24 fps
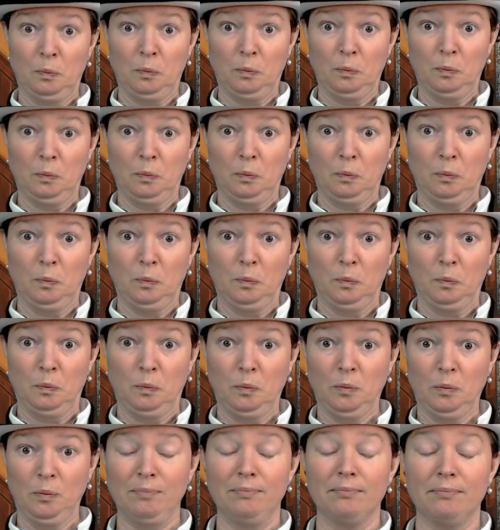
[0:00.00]

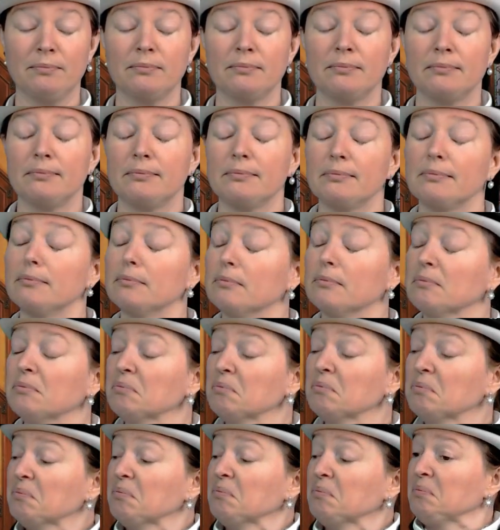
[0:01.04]

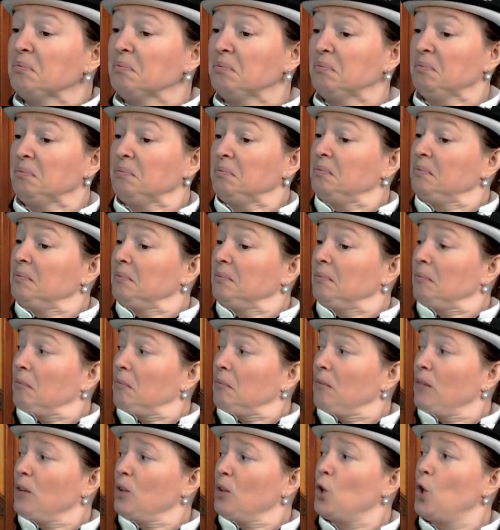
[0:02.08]

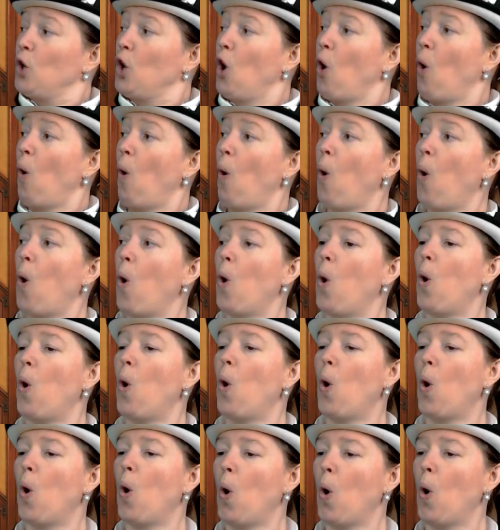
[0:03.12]

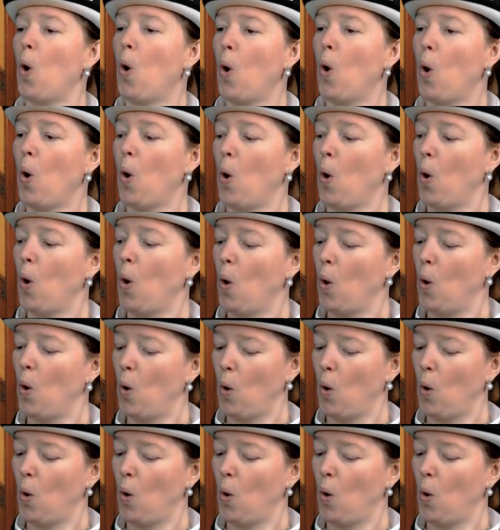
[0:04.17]
No one is speaking in this clip.